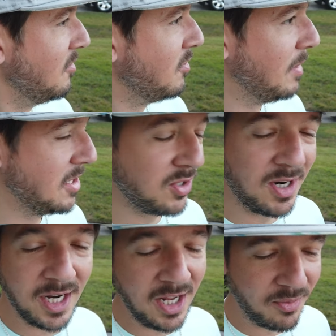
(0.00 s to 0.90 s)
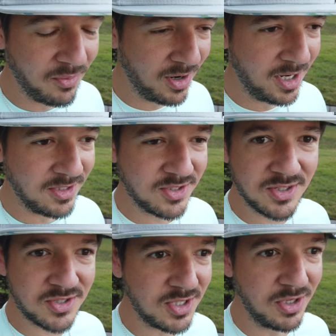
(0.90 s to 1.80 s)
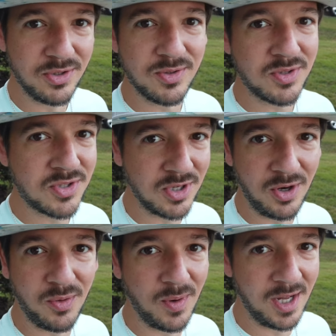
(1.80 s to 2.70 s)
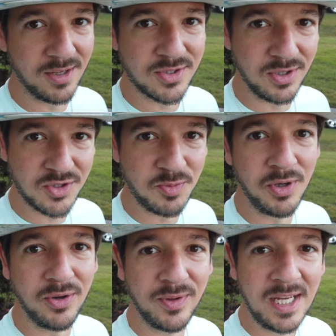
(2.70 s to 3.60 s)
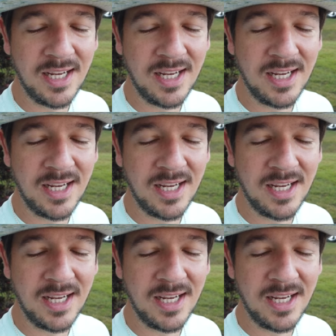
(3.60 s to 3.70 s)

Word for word: for my truck, and it runs so so well, so smooth.